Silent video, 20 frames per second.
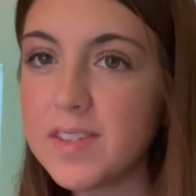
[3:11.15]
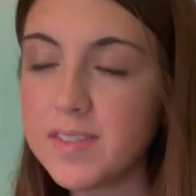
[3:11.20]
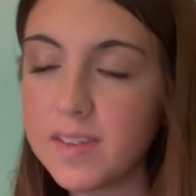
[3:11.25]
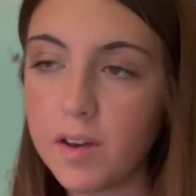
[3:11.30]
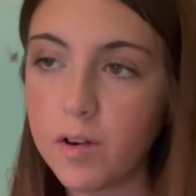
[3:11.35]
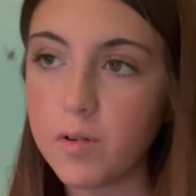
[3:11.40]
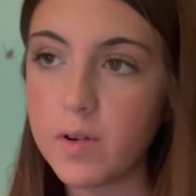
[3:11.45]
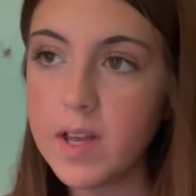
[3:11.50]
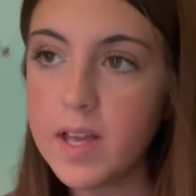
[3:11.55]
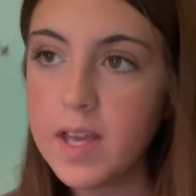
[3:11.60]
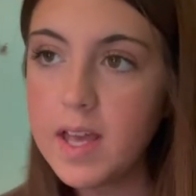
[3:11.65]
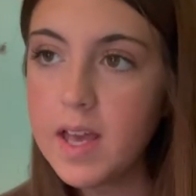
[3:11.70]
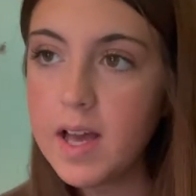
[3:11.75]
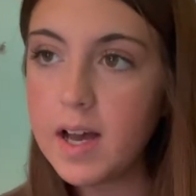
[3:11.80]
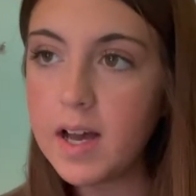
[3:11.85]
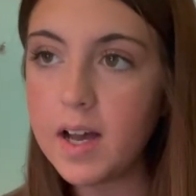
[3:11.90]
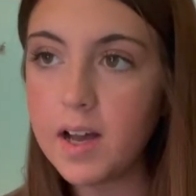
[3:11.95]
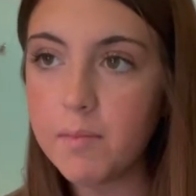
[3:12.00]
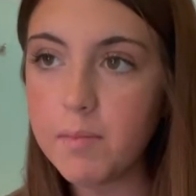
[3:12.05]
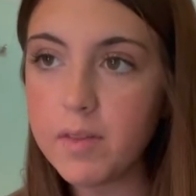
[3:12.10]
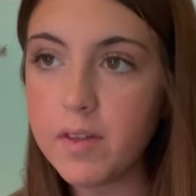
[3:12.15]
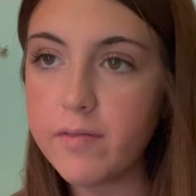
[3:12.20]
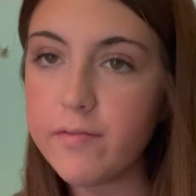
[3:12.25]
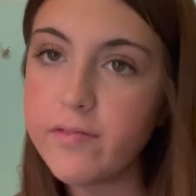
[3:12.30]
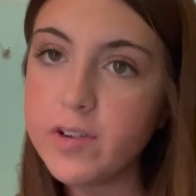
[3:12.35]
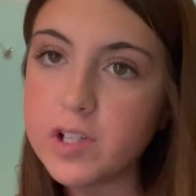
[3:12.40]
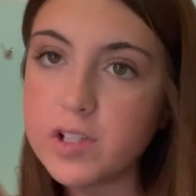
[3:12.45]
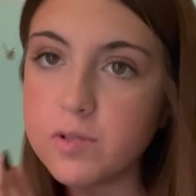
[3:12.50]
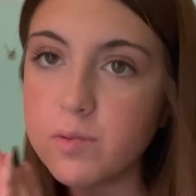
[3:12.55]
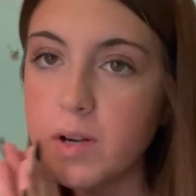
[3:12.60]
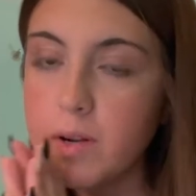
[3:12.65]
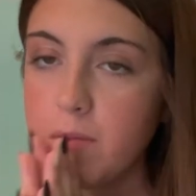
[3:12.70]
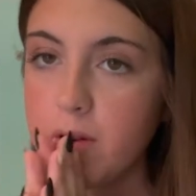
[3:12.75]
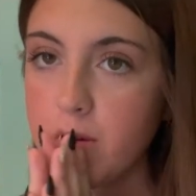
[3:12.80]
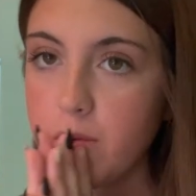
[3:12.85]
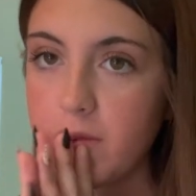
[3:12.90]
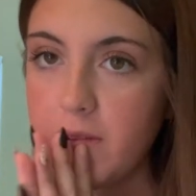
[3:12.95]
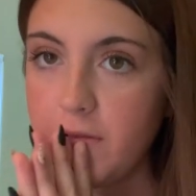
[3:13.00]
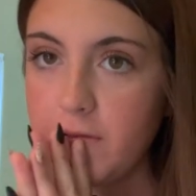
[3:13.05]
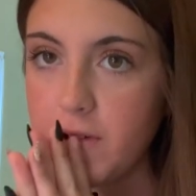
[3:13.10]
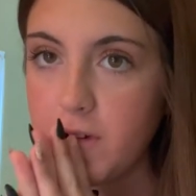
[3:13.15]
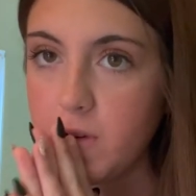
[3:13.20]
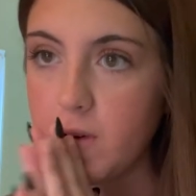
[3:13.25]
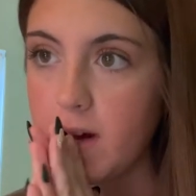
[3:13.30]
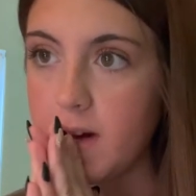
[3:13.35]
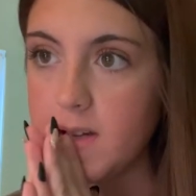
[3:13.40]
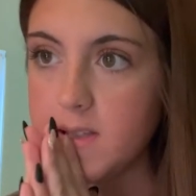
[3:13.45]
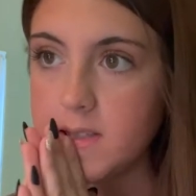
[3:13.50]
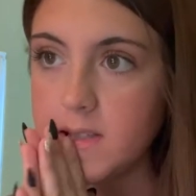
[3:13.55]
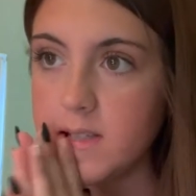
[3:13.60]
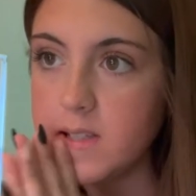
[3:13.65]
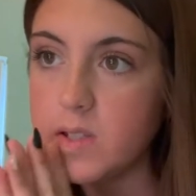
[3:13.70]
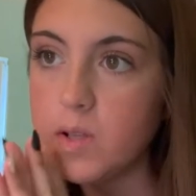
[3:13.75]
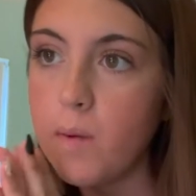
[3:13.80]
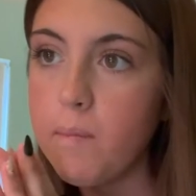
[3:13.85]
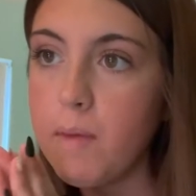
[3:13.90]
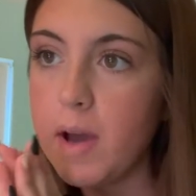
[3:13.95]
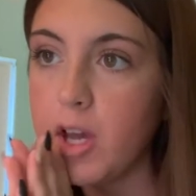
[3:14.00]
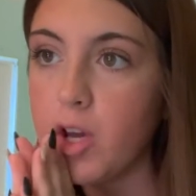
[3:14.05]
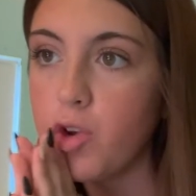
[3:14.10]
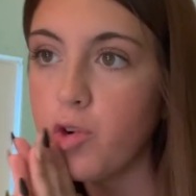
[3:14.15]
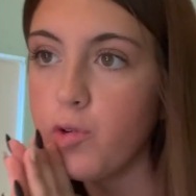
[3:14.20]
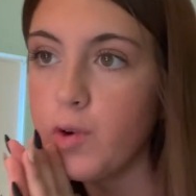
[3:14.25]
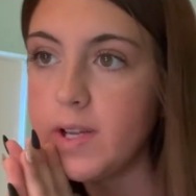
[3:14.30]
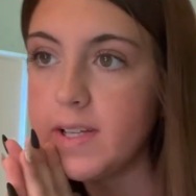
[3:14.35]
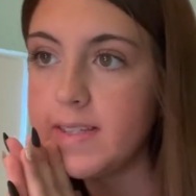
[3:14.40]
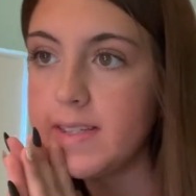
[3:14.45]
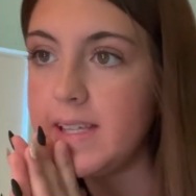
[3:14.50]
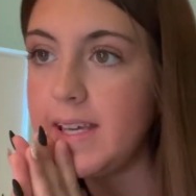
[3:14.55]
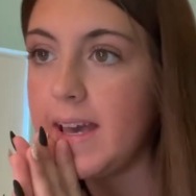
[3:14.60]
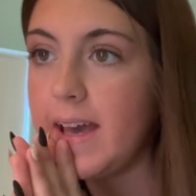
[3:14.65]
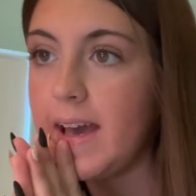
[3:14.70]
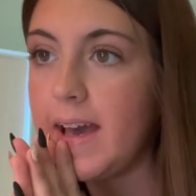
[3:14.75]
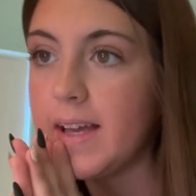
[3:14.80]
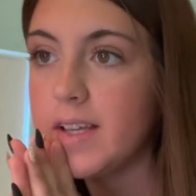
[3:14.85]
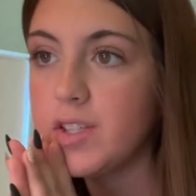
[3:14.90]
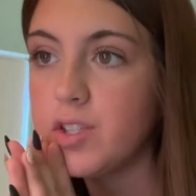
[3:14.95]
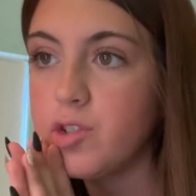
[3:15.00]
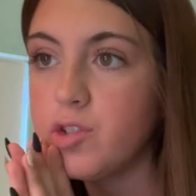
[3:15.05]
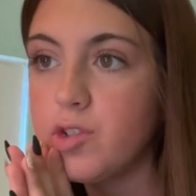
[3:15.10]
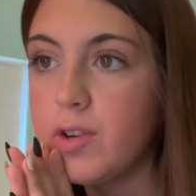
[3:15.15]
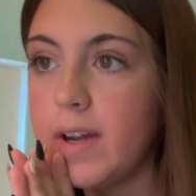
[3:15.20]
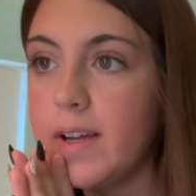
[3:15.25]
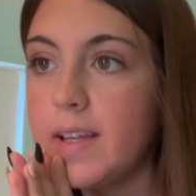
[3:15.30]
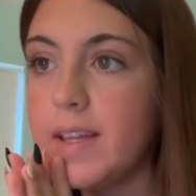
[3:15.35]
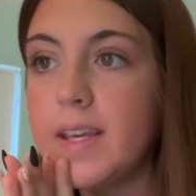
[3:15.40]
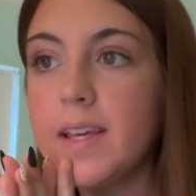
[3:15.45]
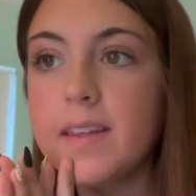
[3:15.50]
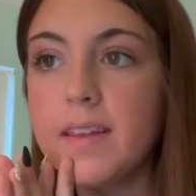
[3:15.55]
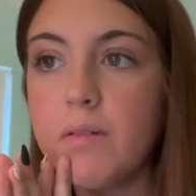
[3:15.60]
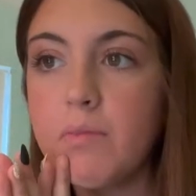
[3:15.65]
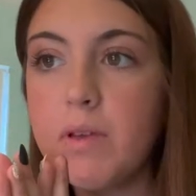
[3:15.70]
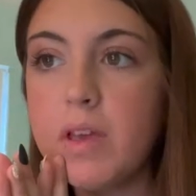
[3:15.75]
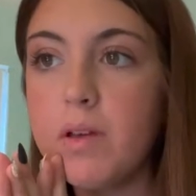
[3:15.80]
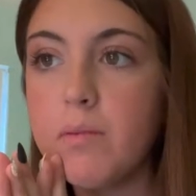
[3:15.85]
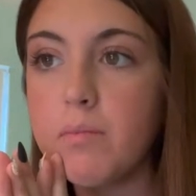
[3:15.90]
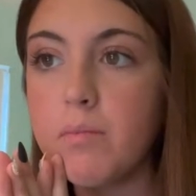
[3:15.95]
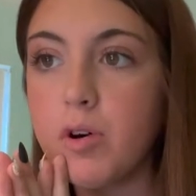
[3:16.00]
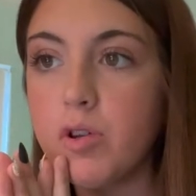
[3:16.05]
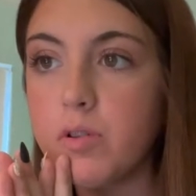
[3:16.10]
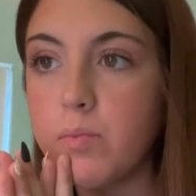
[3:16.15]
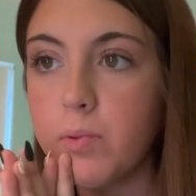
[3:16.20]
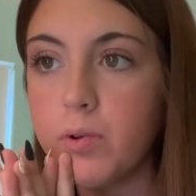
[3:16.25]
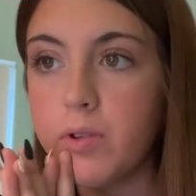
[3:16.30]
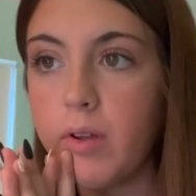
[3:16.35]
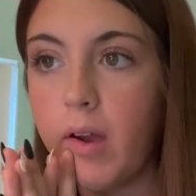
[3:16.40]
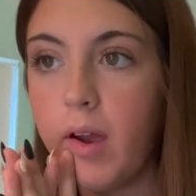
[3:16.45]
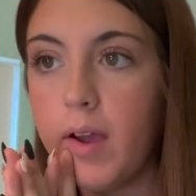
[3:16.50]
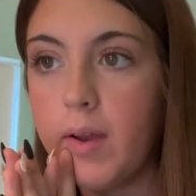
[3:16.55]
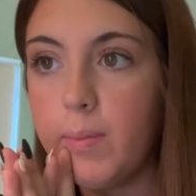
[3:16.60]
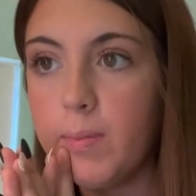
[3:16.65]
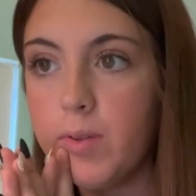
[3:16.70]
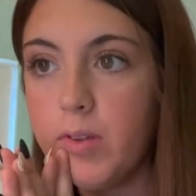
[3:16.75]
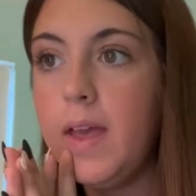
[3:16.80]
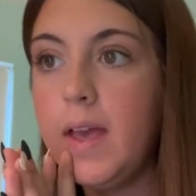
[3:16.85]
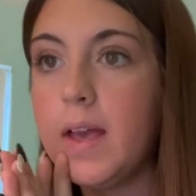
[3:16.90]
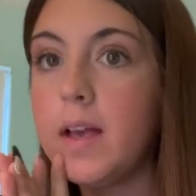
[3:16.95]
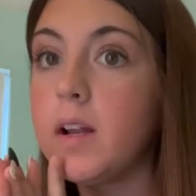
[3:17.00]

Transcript: So um, the first one I'm gonna read for you guys is My Crazy Ex Tried Killing Me Multiple Times.